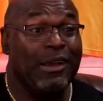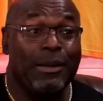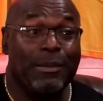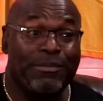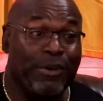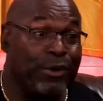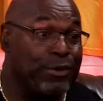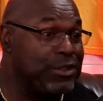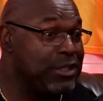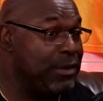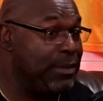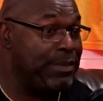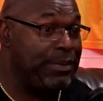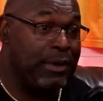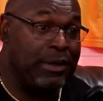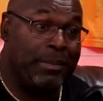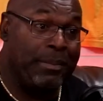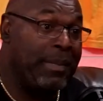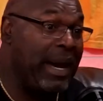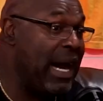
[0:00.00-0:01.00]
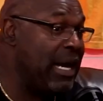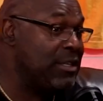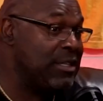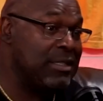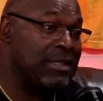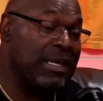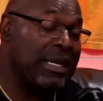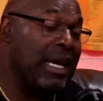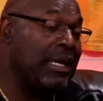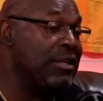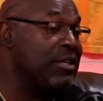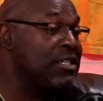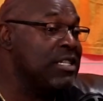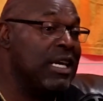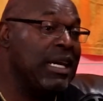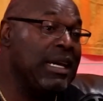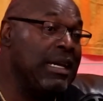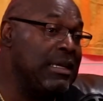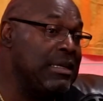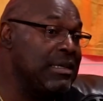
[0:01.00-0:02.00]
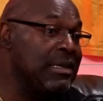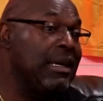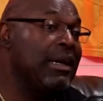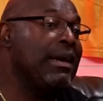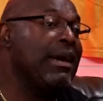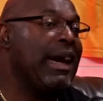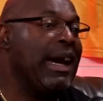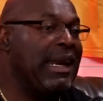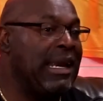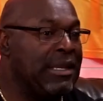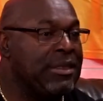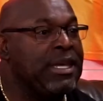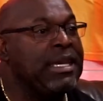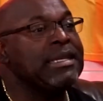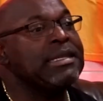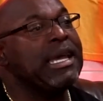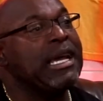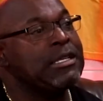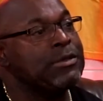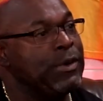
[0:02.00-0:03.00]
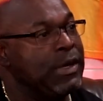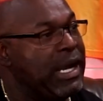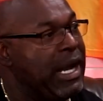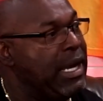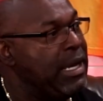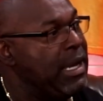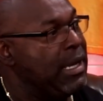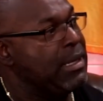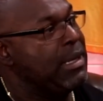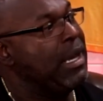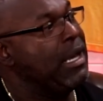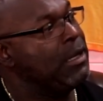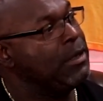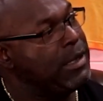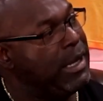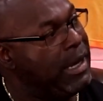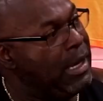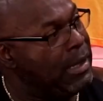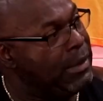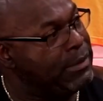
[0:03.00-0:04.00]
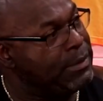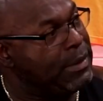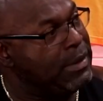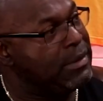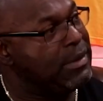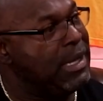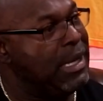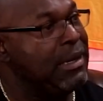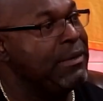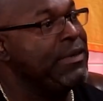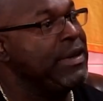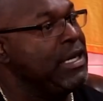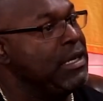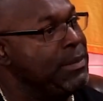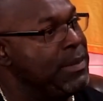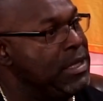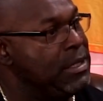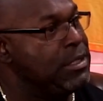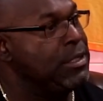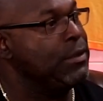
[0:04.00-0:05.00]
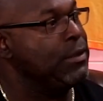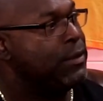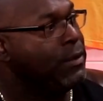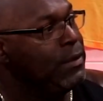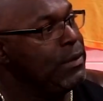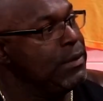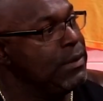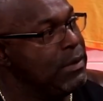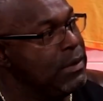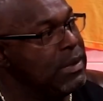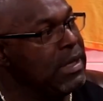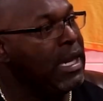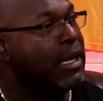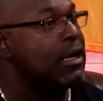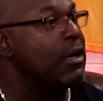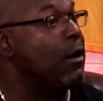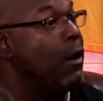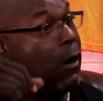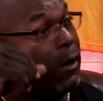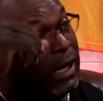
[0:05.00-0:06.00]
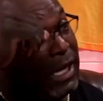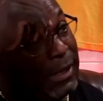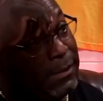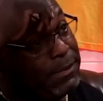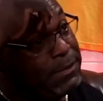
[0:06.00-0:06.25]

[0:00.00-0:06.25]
approach to putting matches together changed. And I think that's what kind of elevated me to get a call up.